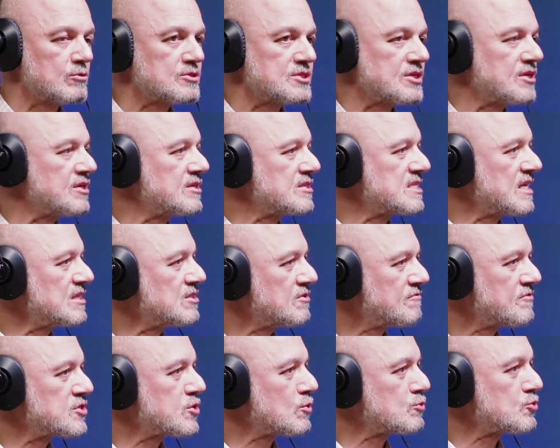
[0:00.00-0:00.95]
was the Center
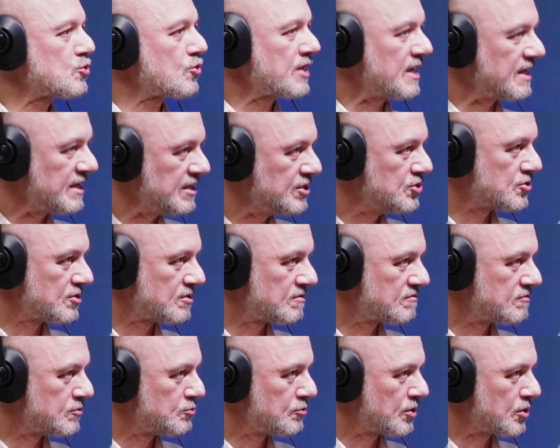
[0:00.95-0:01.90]
for Social Cohesion,
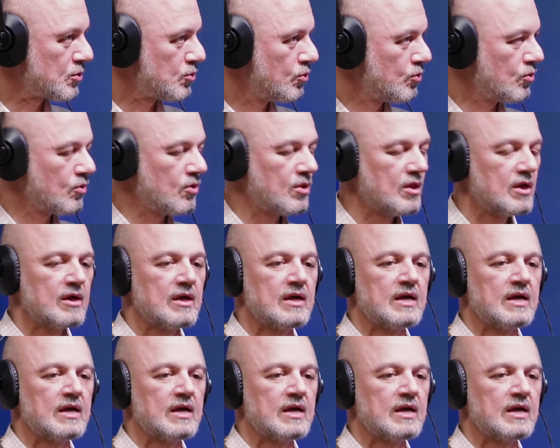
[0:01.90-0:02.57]
if you recall.